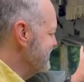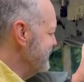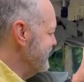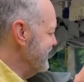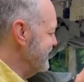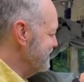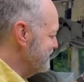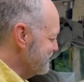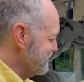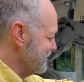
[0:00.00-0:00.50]

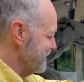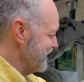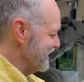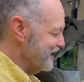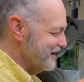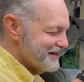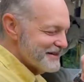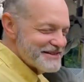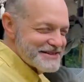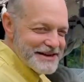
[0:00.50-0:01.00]
it fit
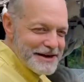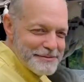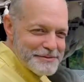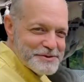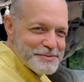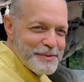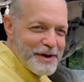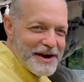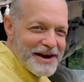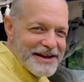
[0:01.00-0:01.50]
in the same
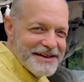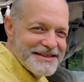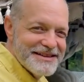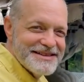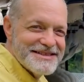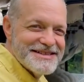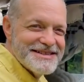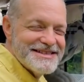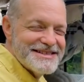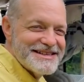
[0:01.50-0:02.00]
spot.
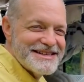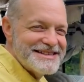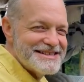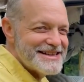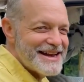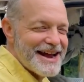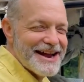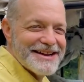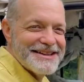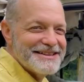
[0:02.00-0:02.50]
This is
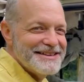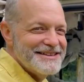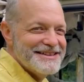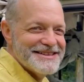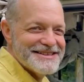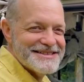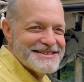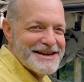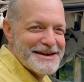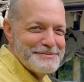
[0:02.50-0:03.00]
exactly the
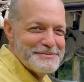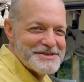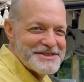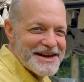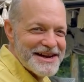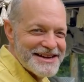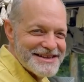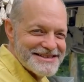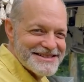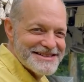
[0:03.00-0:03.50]
same
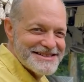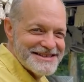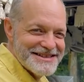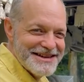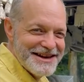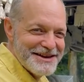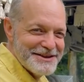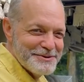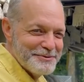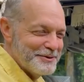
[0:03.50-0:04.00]
size as the
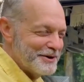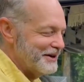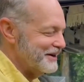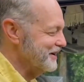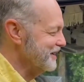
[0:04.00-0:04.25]
other one.